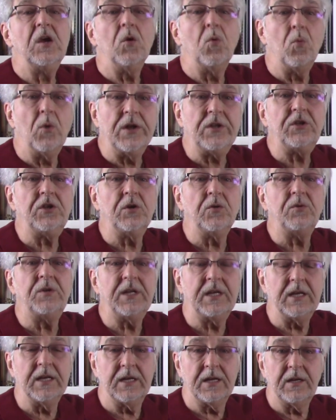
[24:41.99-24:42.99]
when you
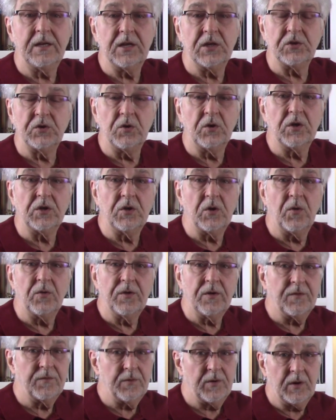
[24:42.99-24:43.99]
did, because you could go
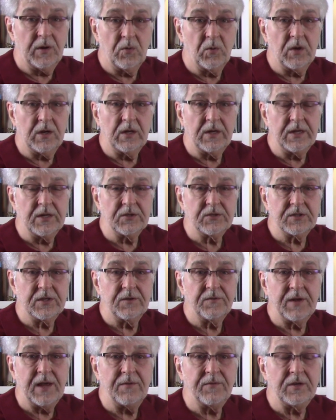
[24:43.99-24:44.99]
there very quickly
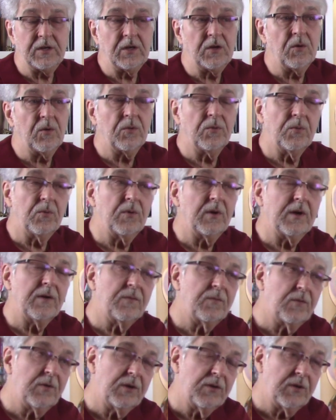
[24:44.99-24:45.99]
instead of having to go through
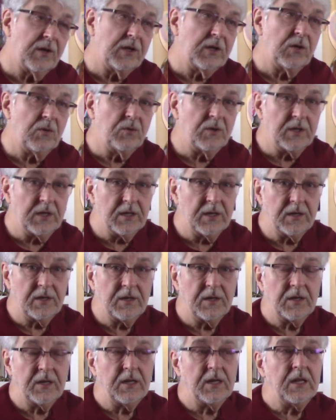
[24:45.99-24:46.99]
everything you
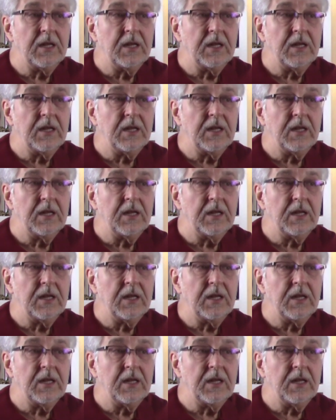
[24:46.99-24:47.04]
did